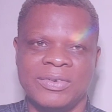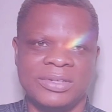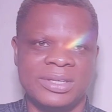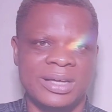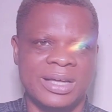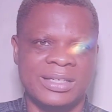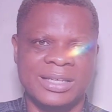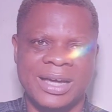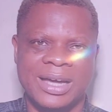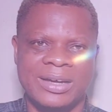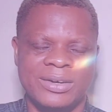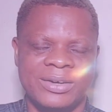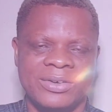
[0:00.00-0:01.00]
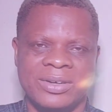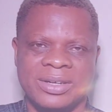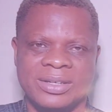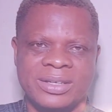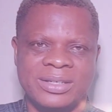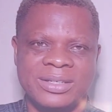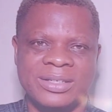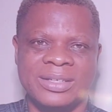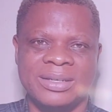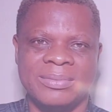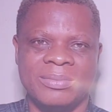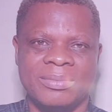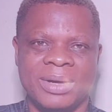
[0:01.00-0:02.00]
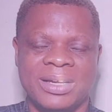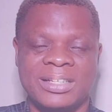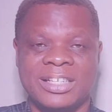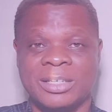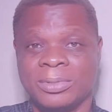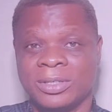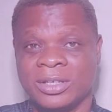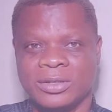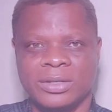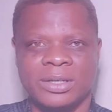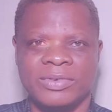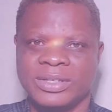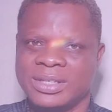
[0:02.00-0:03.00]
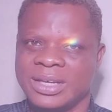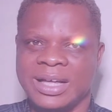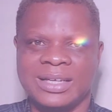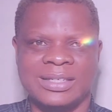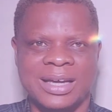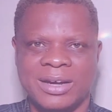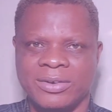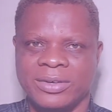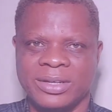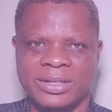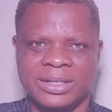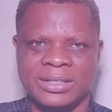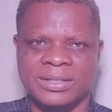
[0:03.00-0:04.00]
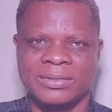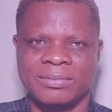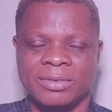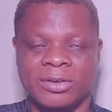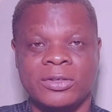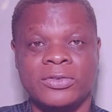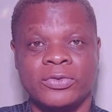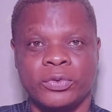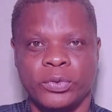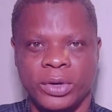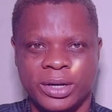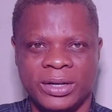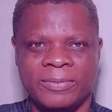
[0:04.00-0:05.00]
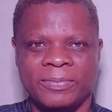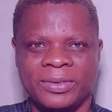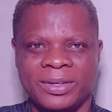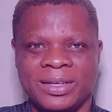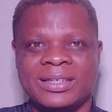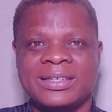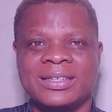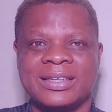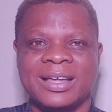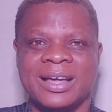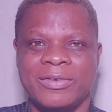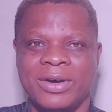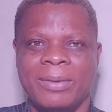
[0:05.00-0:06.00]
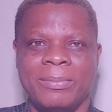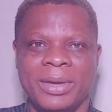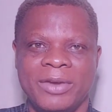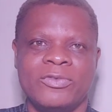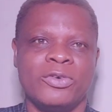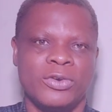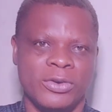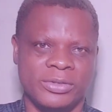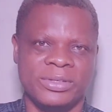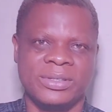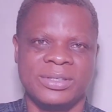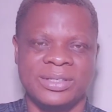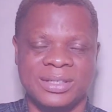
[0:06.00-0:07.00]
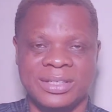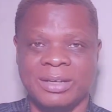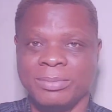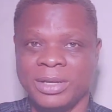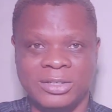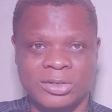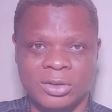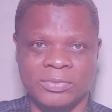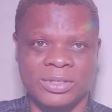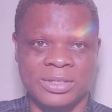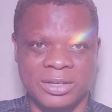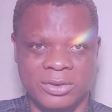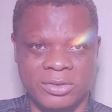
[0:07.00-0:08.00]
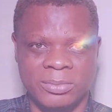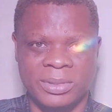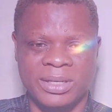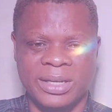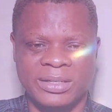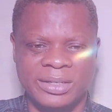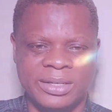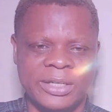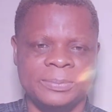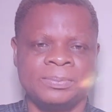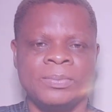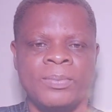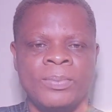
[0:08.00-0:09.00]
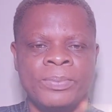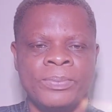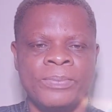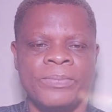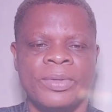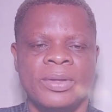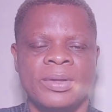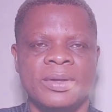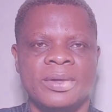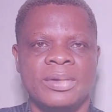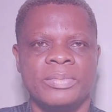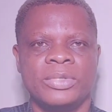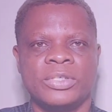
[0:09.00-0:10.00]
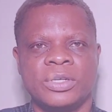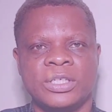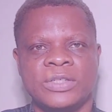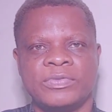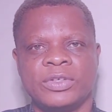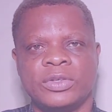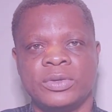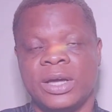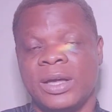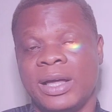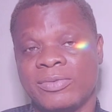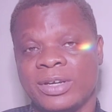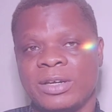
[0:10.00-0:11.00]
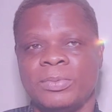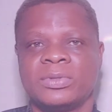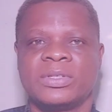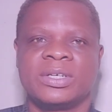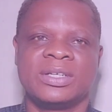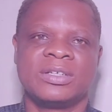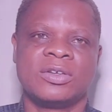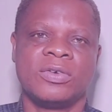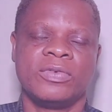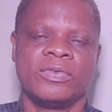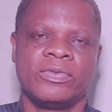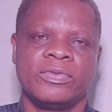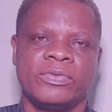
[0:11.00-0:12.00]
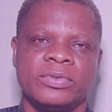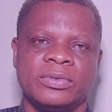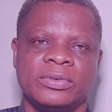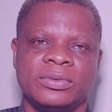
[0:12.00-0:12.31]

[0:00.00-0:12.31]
Everything has skyrocketed in the market, transportation, everything has skyrocketed because fuel is our main focus. It's the mainstay of this economy in Nigeria. We saw this video after I posted it of